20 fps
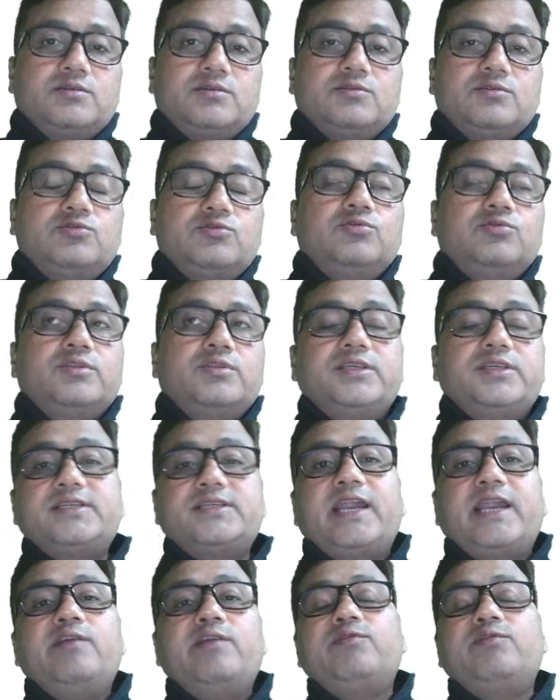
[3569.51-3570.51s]
So this
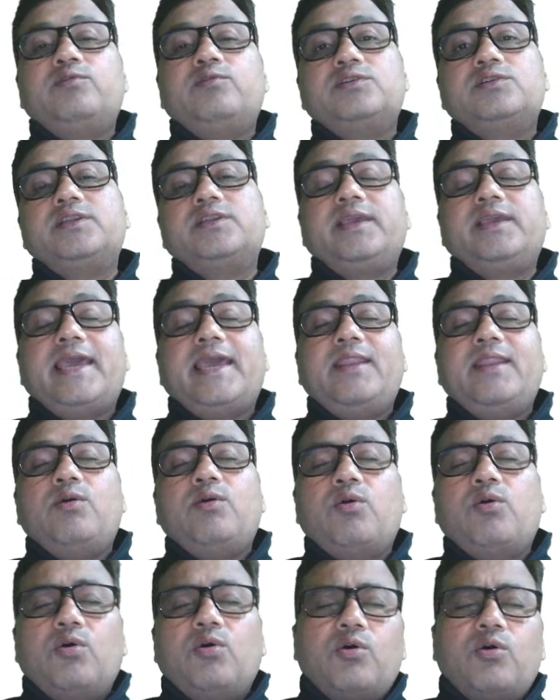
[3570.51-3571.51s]
kind of a question
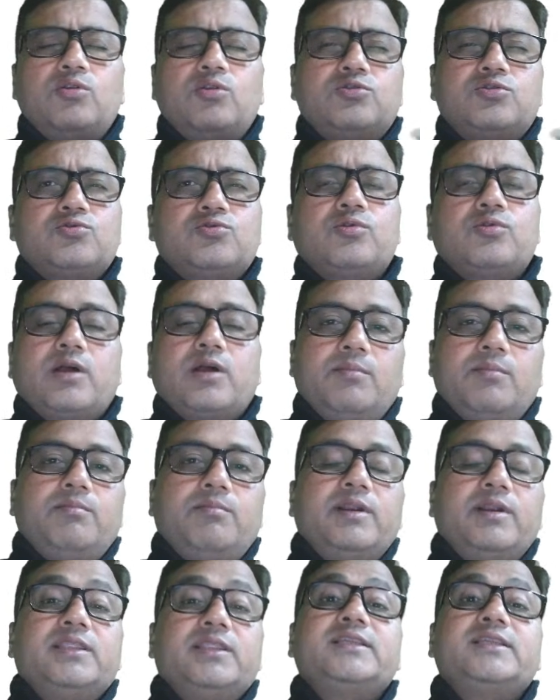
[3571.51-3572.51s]
can also come,
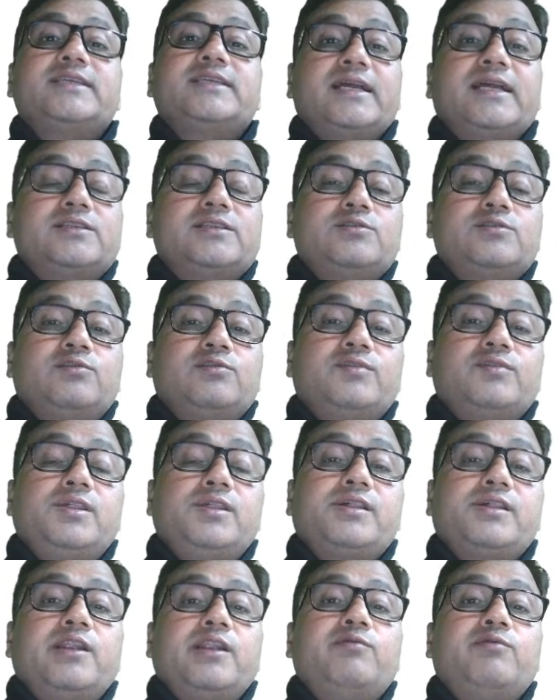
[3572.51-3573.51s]
but the chances of these
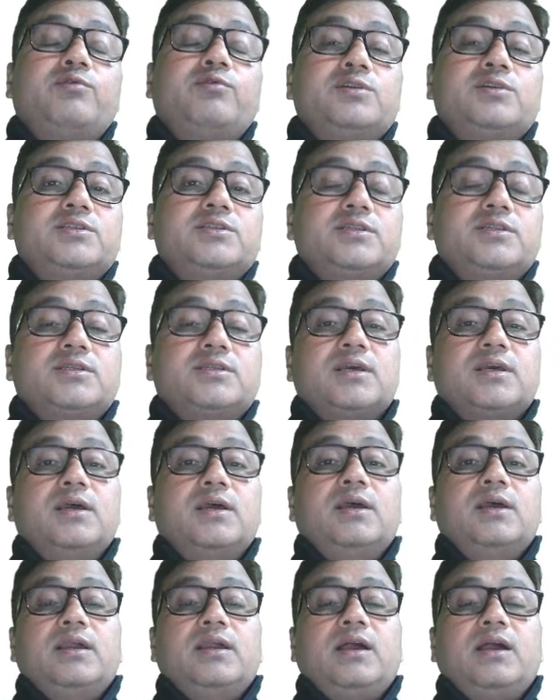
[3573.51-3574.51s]
kind of questions
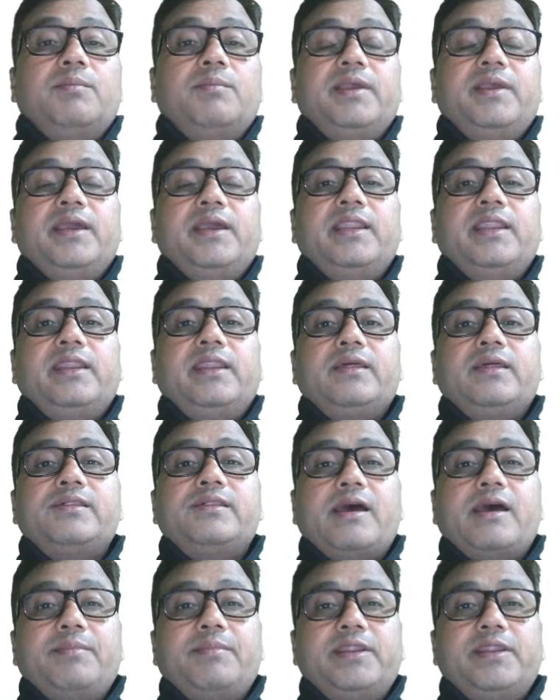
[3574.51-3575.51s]
coming in an
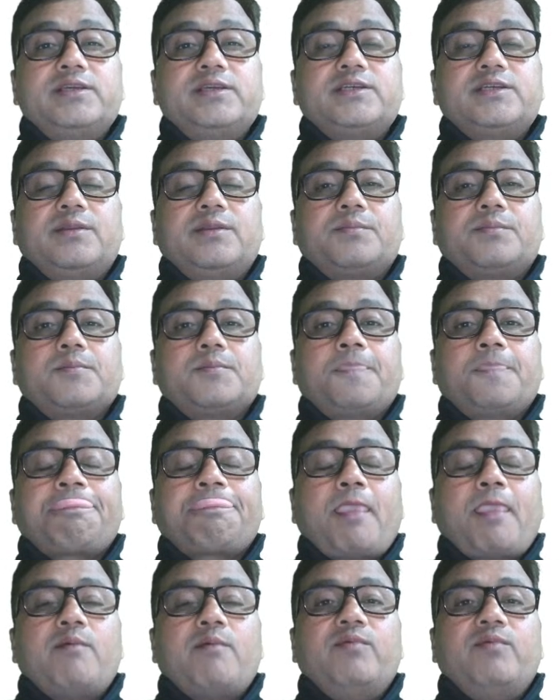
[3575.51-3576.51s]
examination
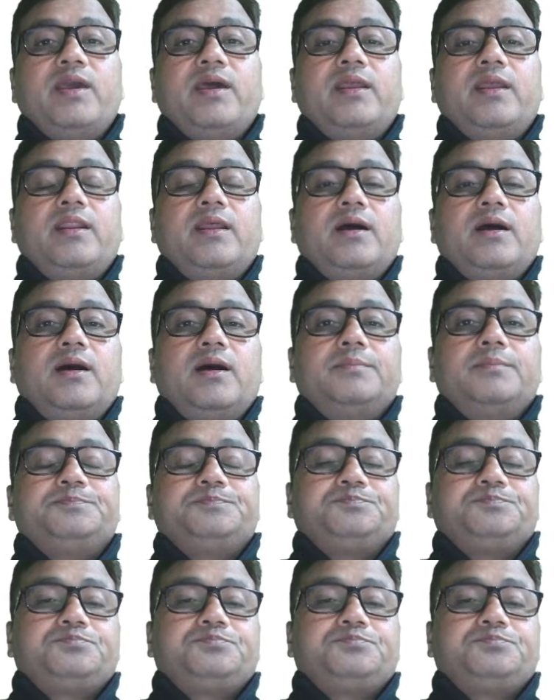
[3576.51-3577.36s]
where